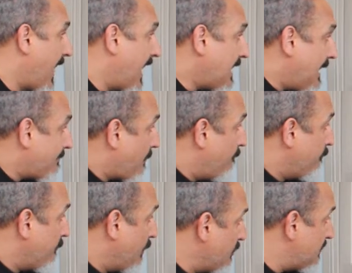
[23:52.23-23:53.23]
I got the
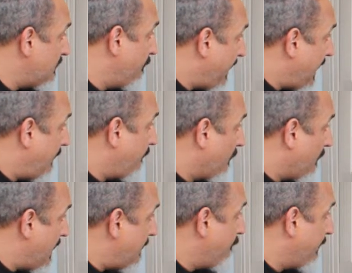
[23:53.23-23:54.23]
most bang for
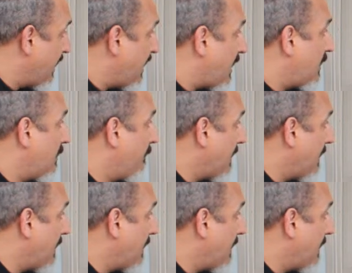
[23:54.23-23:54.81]
my buck by